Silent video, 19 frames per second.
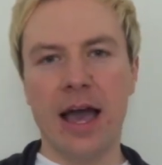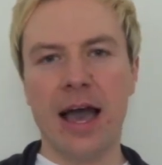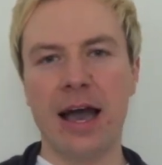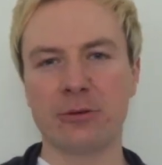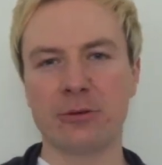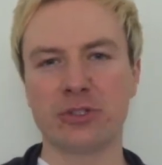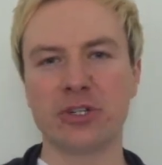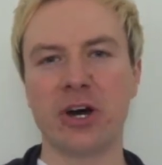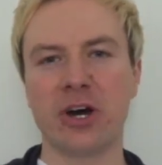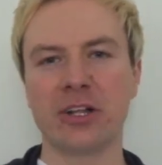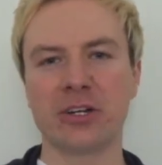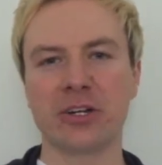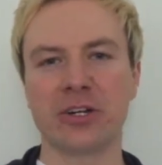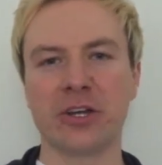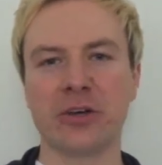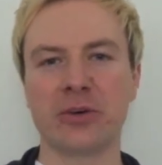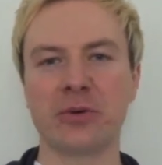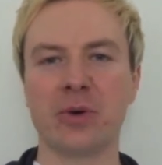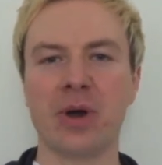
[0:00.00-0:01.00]
How tall
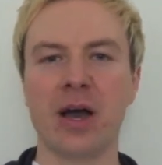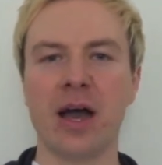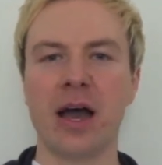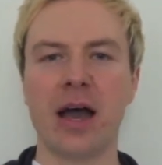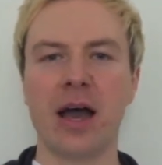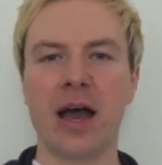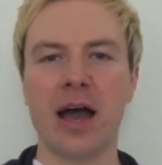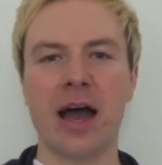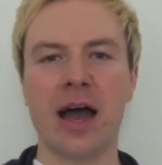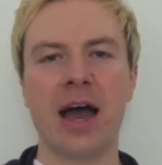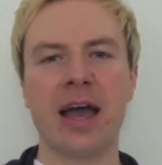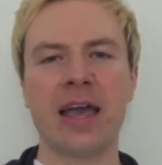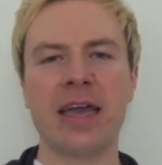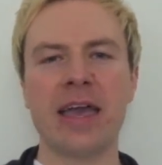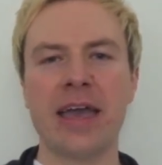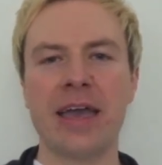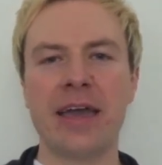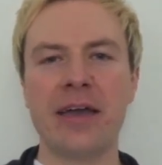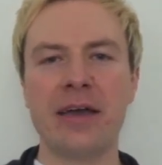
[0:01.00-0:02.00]
are you? I
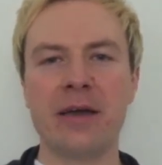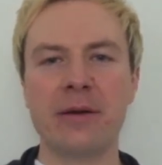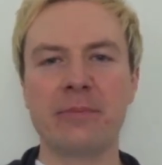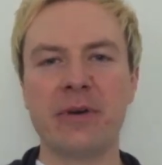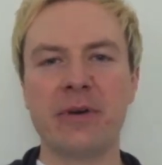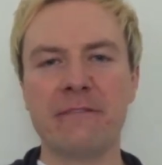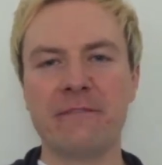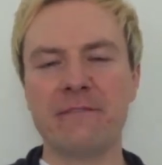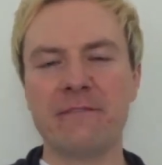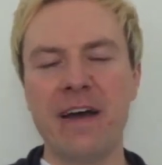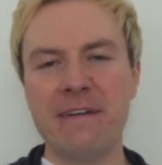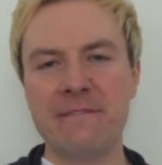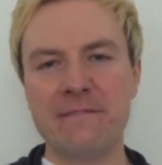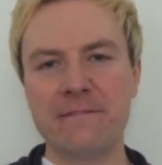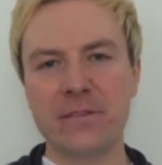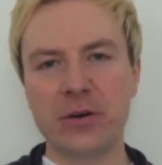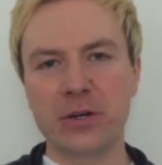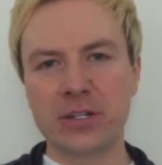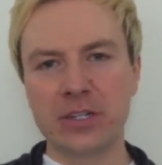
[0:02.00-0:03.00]
am
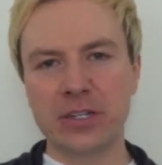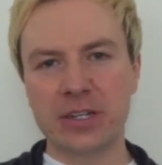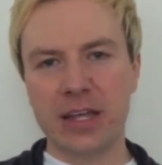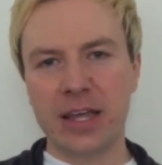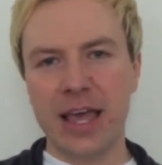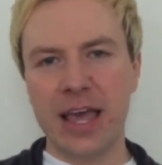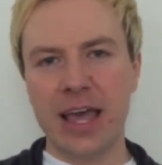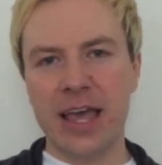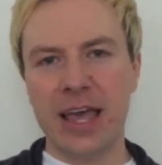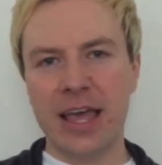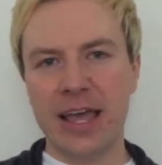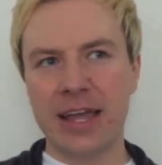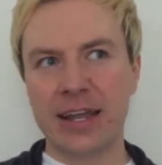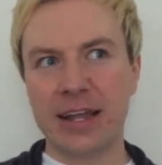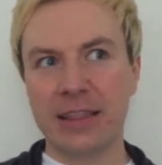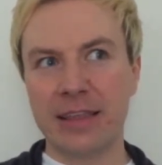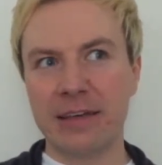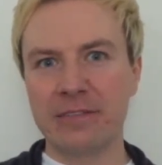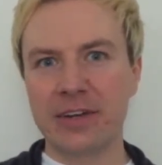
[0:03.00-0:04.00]

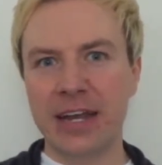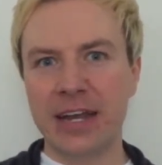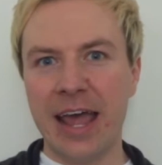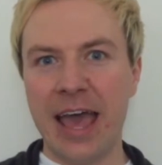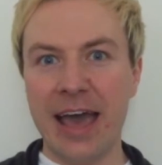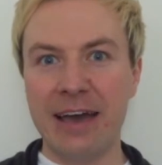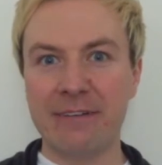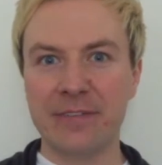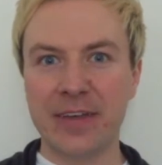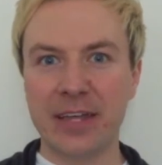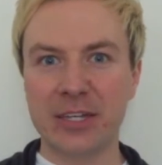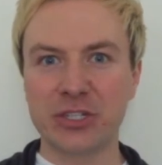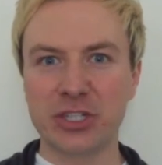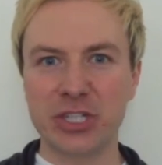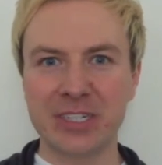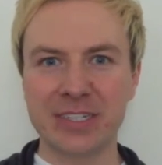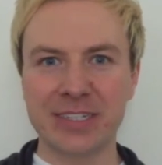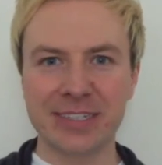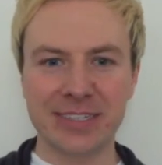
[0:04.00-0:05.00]

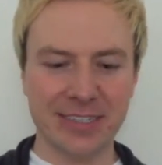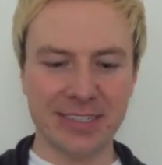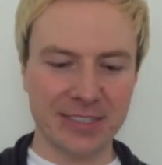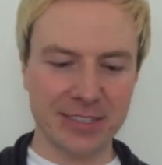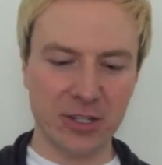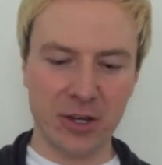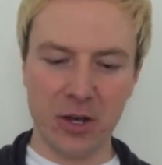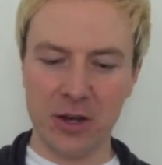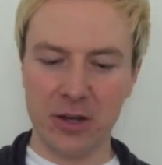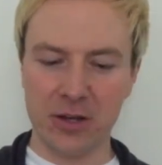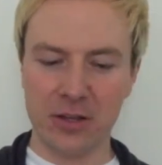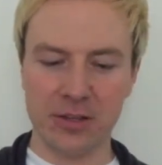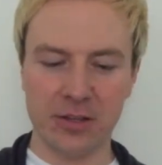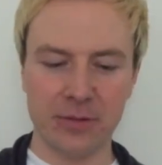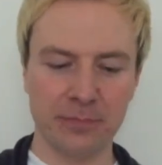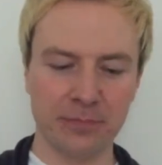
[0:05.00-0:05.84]
5'11.5" tall.